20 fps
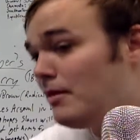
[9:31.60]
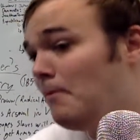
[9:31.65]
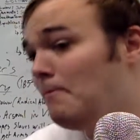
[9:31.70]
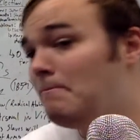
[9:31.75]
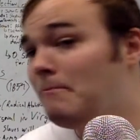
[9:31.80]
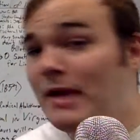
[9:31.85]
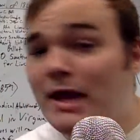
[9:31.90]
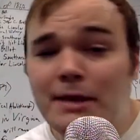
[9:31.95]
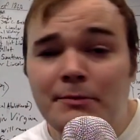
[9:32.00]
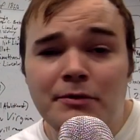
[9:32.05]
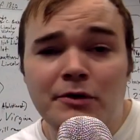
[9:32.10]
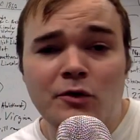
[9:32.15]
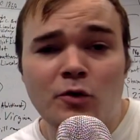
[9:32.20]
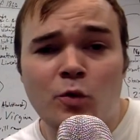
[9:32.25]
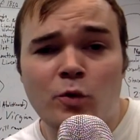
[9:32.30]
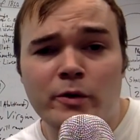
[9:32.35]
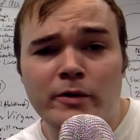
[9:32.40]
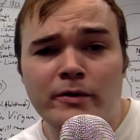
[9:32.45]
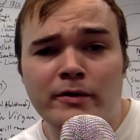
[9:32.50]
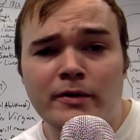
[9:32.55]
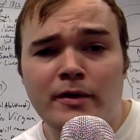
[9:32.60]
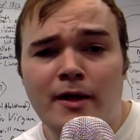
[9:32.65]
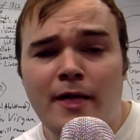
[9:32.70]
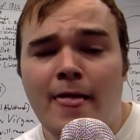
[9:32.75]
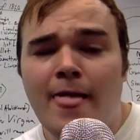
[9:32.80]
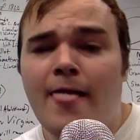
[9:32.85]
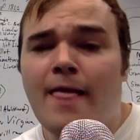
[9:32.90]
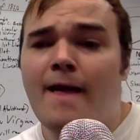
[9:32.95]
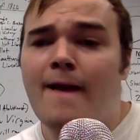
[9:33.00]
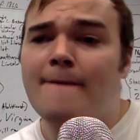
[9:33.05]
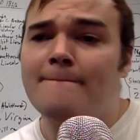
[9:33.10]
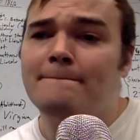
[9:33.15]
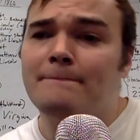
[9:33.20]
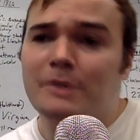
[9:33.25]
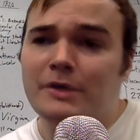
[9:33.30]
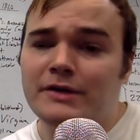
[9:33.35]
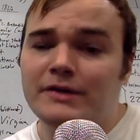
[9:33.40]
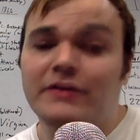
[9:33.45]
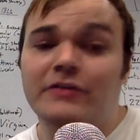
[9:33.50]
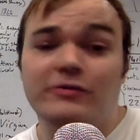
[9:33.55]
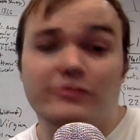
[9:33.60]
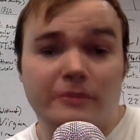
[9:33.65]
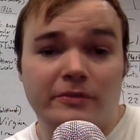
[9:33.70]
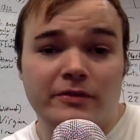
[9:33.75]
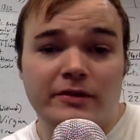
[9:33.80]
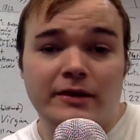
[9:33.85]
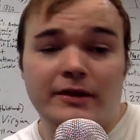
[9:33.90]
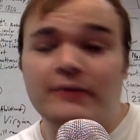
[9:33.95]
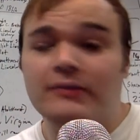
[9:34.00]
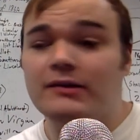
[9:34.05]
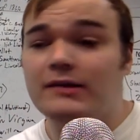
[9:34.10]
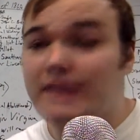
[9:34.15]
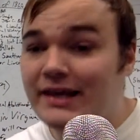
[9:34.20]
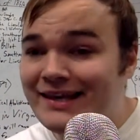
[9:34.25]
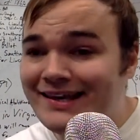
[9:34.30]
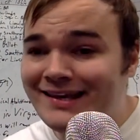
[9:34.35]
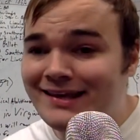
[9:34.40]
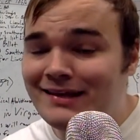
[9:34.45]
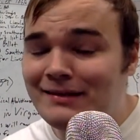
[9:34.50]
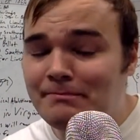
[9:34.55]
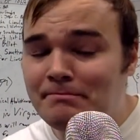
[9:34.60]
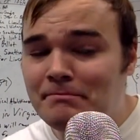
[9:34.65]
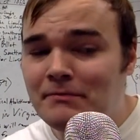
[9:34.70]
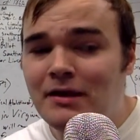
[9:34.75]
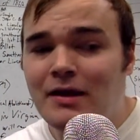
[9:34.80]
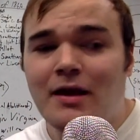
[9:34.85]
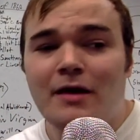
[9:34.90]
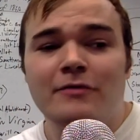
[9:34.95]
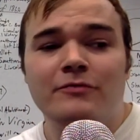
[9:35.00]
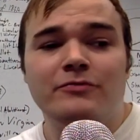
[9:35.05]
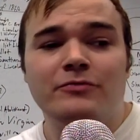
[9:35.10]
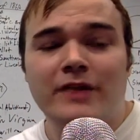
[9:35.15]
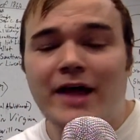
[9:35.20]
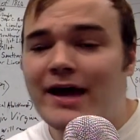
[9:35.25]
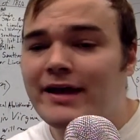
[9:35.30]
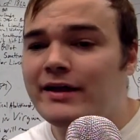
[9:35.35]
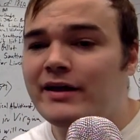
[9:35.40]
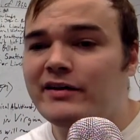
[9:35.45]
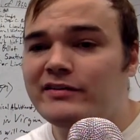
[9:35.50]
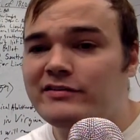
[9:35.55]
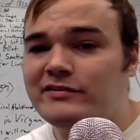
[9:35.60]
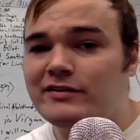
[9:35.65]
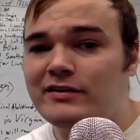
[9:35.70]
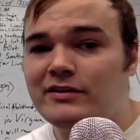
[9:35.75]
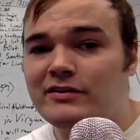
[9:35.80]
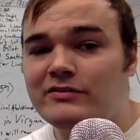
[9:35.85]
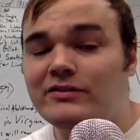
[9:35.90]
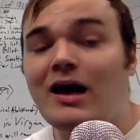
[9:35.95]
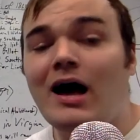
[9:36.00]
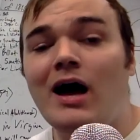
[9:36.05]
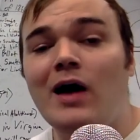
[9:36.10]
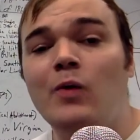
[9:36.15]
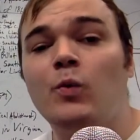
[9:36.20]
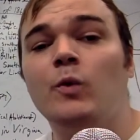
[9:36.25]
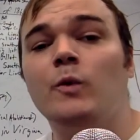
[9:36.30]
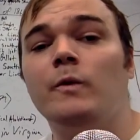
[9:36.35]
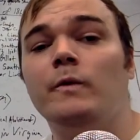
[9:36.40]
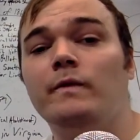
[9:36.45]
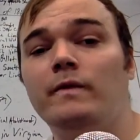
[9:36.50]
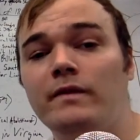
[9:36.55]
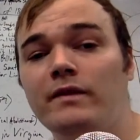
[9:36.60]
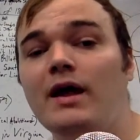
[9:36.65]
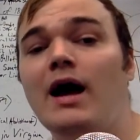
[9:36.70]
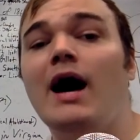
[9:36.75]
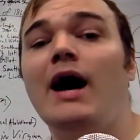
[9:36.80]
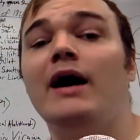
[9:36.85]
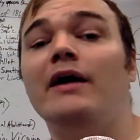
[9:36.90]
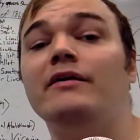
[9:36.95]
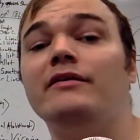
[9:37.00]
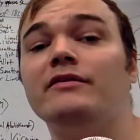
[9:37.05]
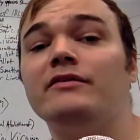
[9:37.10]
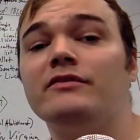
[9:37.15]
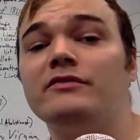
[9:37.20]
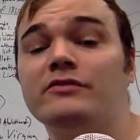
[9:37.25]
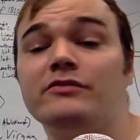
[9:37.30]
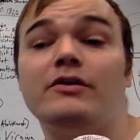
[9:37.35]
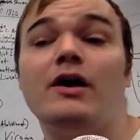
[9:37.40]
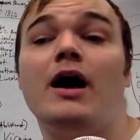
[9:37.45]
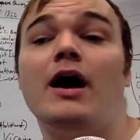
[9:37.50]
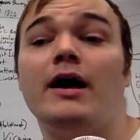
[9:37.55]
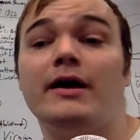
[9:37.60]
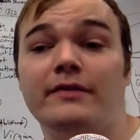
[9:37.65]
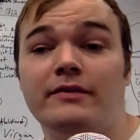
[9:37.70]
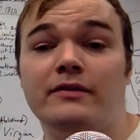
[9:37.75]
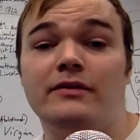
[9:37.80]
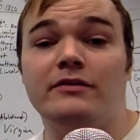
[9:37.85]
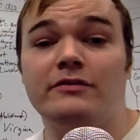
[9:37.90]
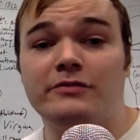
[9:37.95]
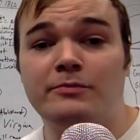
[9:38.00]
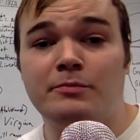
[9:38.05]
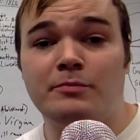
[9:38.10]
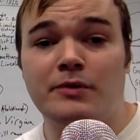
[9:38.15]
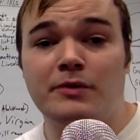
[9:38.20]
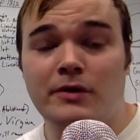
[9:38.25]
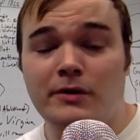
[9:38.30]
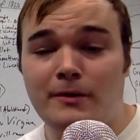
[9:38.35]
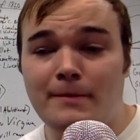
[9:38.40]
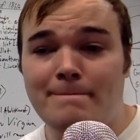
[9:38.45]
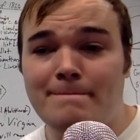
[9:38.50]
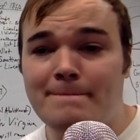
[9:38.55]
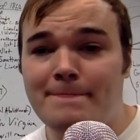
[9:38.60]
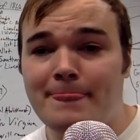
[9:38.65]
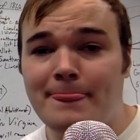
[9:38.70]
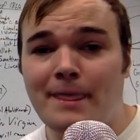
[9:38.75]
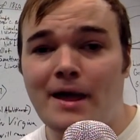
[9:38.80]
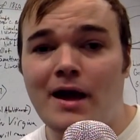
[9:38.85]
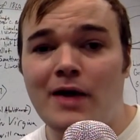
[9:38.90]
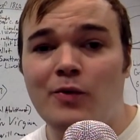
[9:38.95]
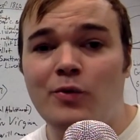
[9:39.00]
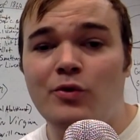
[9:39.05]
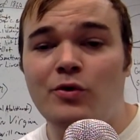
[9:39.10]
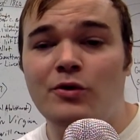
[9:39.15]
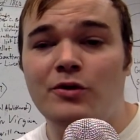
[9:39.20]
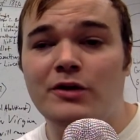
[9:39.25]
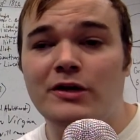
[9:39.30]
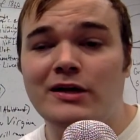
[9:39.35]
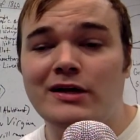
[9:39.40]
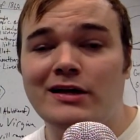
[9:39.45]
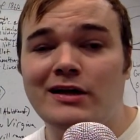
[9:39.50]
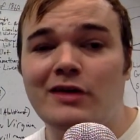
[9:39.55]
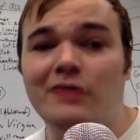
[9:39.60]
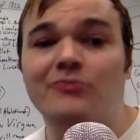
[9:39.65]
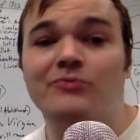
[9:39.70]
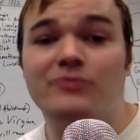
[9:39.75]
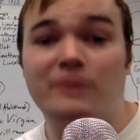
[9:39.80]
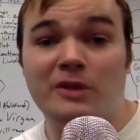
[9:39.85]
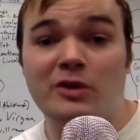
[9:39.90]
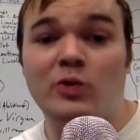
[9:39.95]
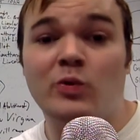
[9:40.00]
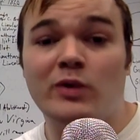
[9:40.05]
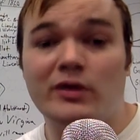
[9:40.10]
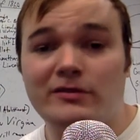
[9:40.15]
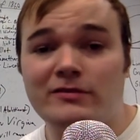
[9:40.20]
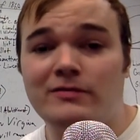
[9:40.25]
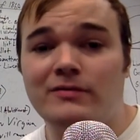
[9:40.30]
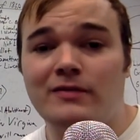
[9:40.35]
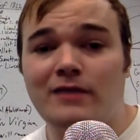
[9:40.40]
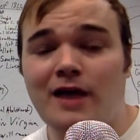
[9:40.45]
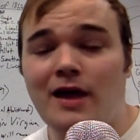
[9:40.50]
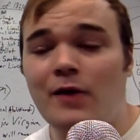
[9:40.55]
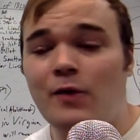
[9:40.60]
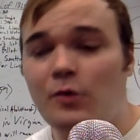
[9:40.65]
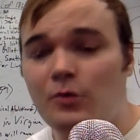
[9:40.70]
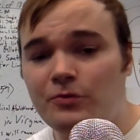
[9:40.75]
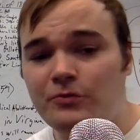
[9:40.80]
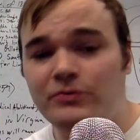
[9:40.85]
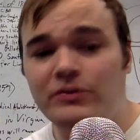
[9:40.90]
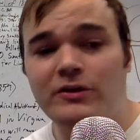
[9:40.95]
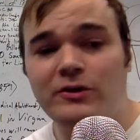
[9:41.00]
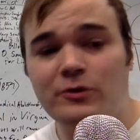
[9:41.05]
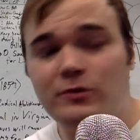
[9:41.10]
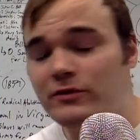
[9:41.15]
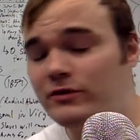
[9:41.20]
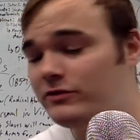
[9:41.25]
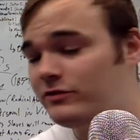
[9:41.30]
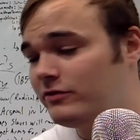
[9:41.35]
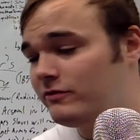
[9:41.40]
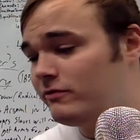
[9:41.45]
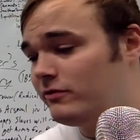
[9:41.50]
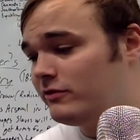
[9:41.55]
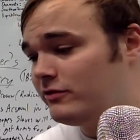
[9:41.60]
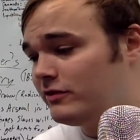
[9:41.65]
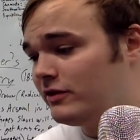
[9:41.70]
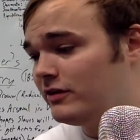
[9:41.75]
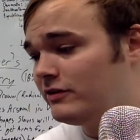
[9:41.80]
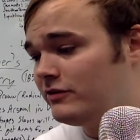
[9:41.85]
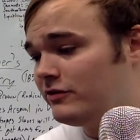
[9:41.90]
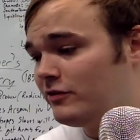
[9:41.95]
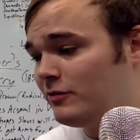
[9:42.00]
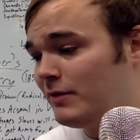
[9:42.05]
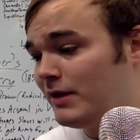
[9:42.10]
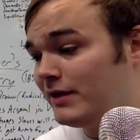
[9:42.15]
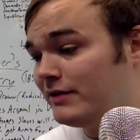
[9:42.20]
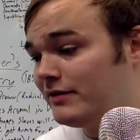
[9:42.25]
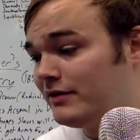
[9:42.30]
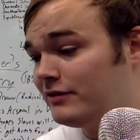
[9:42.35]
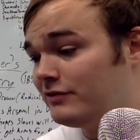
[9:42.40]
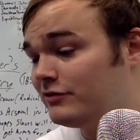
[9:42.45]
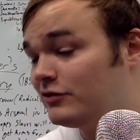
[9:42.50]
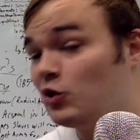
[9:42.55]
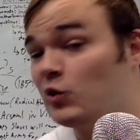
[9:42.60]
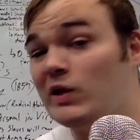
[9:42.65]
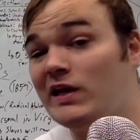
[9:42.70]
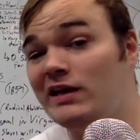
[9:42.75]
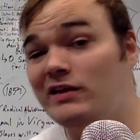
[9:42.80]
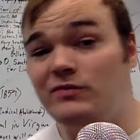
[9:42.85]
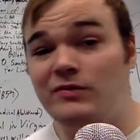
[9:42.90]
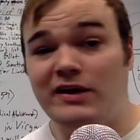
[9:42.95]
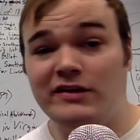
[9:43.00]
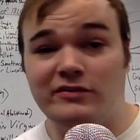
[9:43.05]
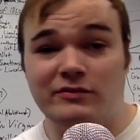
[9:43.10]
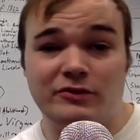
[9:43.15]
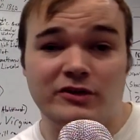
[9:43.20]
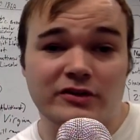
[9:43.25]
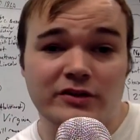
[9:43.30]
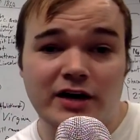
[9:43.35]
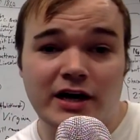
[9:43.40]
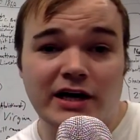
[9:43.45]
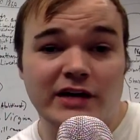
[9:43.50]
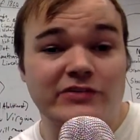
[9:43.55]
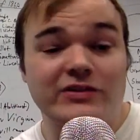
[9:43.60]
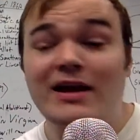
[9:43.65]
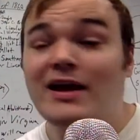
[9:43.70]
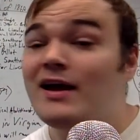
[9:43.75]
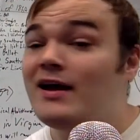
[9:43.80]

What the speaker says: Maybe it'll work, but here's the thing. Lincoln flat out says, I will not sign this bill. I'll veto it. I will veto this if this gets to my desk. So it effectively dies,